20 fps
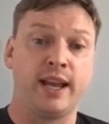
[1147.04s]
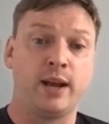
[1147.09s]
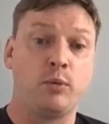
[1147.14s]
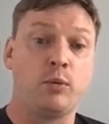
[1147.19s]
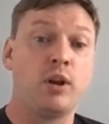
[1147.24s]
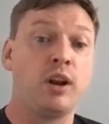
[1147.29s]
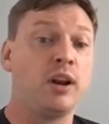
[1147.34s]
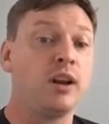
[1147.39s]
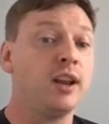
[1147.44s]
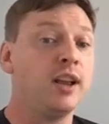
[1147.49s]
it.
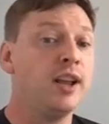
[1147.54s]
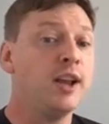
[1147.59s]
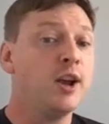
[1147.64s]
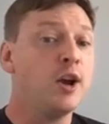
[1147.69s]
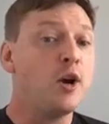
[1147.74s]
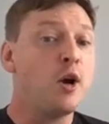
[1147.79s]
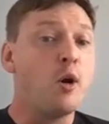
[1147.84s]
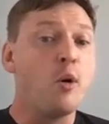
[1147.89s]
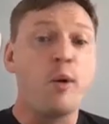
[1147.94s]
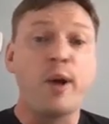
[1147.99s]
Well,
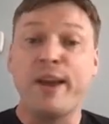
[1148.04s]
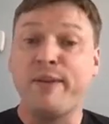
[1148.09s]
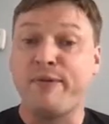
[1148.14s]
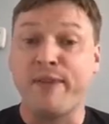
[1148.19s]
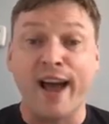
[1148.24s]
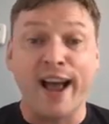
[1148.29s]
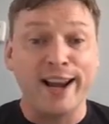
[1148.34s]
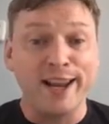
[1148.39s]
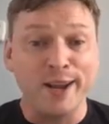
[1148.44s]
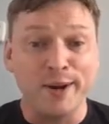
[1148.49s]
we
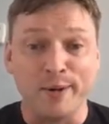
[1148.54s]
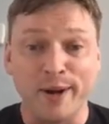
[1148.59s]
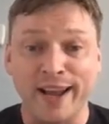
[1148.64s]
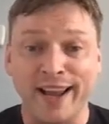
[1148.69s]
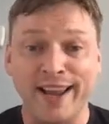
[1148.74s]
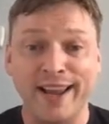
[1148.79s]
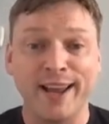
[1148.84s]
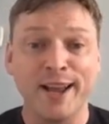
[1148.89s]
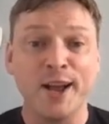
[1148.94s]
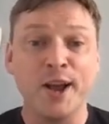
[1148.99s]
value
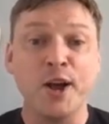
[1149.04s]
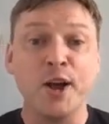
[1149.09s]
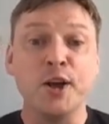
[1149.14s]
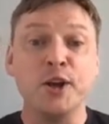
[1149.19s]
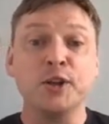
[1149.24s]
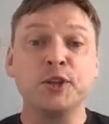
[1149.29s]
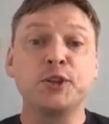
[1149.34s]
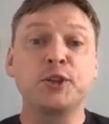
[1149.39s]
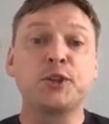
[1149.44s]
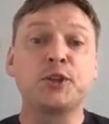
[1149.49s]
it
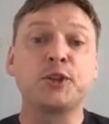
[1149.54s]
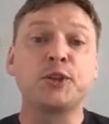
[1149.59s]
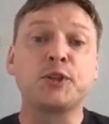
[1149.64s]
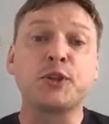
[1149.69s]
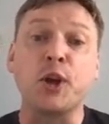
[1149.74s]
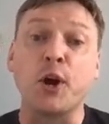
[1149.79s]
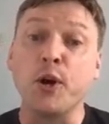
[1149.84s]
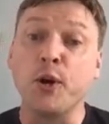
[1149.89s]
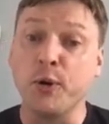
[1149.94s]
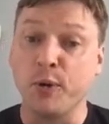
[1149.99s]

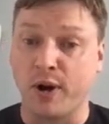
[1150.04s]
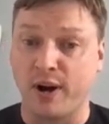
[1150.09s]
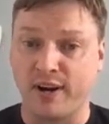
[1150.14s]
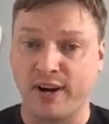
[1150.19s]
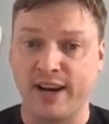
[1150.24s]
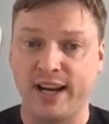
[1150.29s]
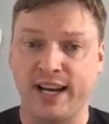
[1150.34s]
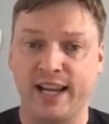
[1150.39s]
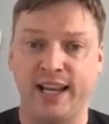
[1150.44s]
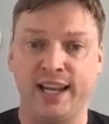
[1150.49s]
so
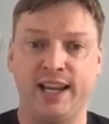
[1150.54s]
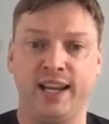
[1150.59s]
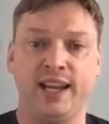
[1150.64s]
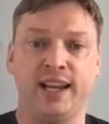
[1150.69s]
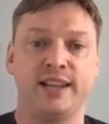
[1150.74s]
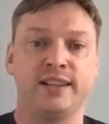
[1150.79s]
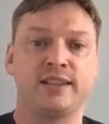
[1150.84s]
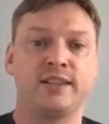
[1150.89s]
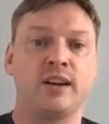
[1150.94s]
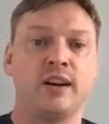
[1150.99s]
highly
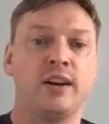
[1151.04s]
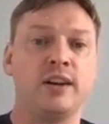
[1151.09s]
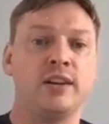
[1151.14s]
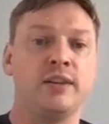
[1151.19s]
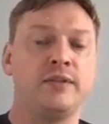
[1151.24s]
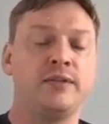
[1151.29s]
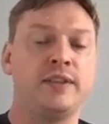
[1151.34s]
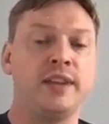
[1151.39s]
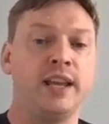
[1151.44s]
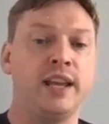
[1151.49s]
inside
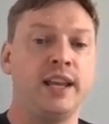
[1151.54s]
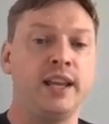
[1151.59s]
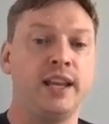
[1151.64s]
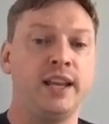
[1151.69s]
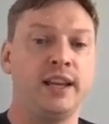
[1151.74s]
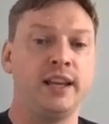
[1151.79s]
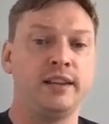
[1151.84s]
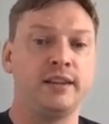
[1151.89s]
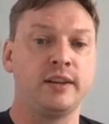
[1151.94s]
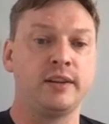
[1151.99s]
of
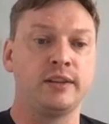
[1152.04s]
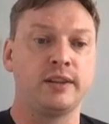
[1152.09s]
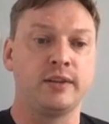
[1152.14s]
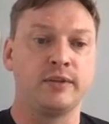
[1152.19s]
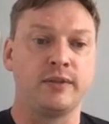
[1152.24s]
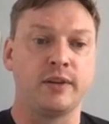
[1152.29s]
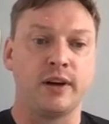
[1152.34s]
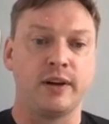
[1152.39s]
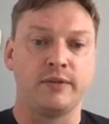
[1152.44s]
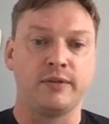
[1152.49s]
the
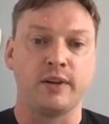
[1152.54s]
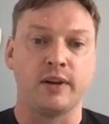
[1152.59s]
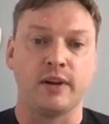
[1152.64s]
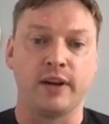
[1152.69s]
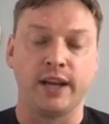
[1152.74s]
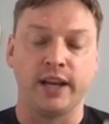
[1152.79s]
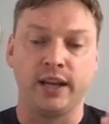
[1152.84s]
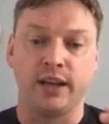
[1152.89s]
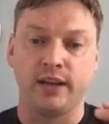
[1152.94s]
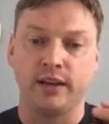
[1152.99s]

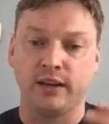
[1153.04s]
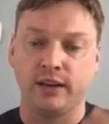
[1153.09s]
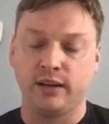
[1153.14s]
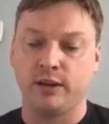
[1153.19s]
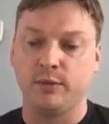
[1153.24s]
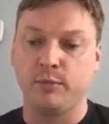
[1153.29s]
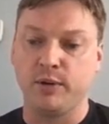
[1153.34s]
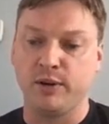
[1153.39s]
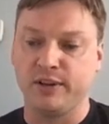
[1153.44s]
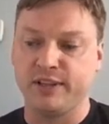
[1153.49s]
Firefly
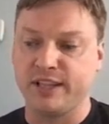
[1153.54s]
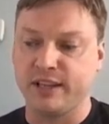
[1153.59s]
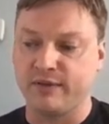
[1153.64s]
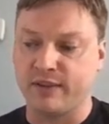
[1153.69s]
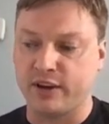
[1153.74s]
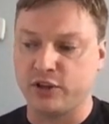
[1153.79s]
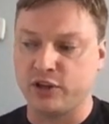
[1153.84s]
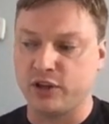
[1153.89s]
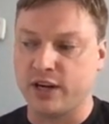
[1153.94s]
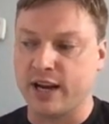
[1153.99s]
community of
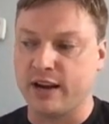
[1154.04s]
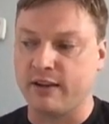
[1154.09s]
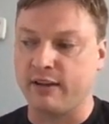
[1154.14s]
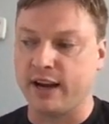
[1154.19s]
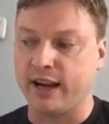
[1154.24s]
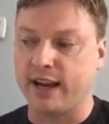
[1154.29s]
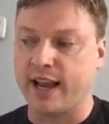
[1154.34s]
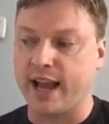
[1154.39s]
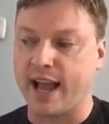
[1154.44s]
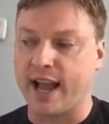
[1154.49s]

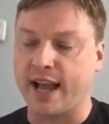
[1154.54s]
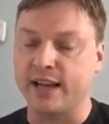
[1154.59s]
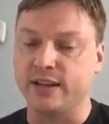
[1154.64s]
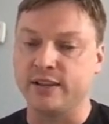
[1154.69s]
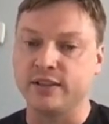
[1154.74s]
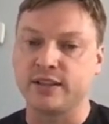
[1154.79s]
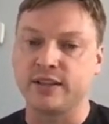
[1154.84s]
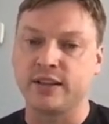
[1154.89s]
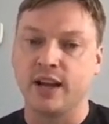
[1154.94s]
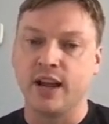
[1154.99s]
engineering.
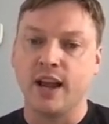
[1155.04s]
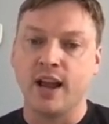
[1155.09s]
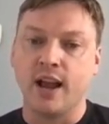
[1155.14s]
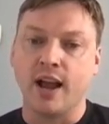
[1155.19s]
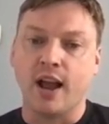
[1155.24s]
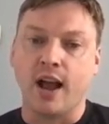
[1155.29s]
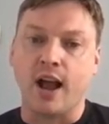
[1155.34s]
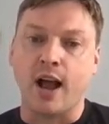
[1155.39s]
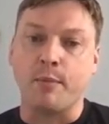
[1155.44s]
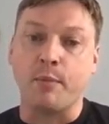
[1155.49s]
And
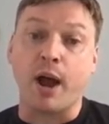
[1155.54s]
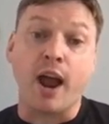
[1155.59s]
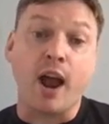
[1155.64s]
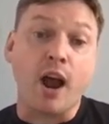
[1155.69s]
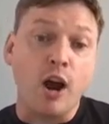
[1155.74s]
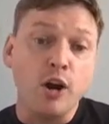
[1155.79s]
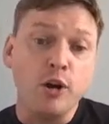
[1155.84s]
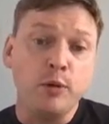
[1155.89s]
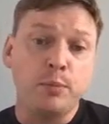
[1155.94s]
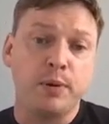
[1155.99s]
I
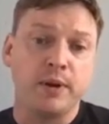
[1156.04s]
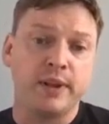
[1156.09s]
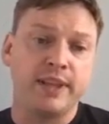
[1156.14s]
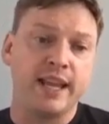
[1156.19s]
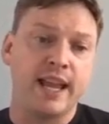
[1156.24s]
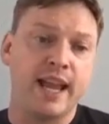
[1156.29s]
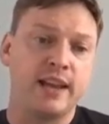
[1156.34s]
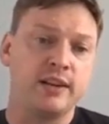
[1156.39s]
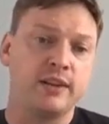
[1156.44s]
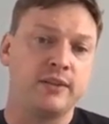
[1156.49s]
hope at
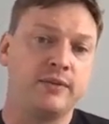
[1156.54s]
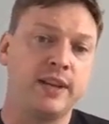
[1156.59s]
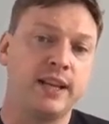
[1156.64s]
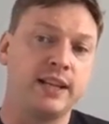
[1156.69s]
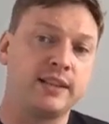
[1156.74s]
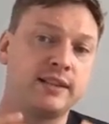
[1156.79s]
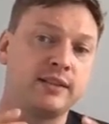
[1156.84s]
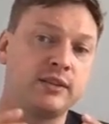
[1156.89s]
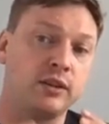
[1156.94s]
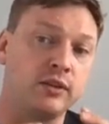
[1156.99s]
the end of
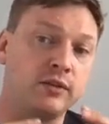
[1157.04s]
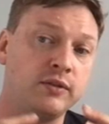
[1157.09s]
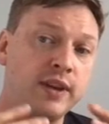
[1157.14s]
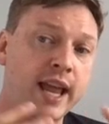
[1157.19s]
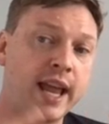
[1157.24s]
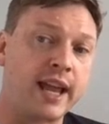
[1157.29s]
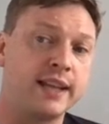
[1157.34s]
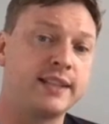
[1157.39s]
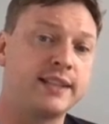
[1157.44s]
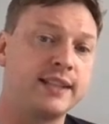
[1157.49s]
this sort of
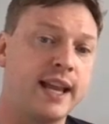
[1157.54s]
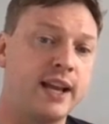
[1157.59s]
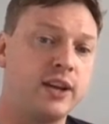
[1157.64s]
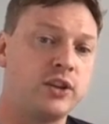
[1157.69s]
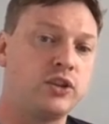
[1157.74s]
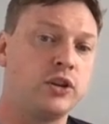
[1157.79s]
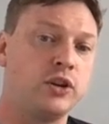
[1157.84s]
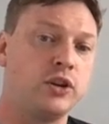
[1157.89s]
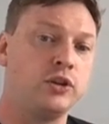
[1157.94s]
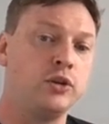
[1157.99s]
next
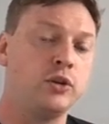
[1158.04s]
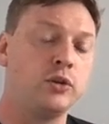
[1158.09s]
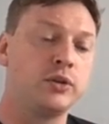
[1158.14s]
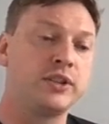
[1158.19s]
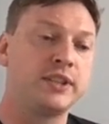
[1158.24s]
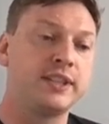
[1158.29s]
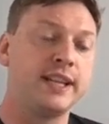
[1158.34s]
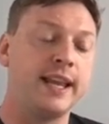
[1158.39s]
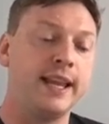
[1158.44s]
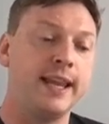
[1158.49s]
section, you'll
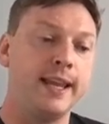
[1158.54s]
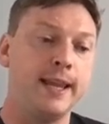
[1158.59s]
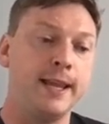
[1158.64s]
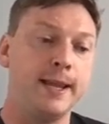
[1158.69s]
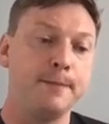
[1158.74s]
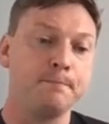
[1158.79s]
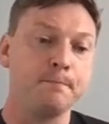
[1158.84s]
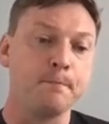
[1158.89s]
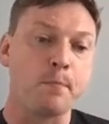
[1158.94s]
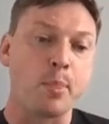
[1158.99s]

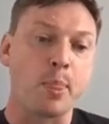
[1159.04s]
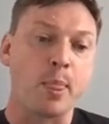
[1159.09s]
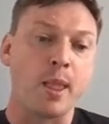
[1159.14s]
see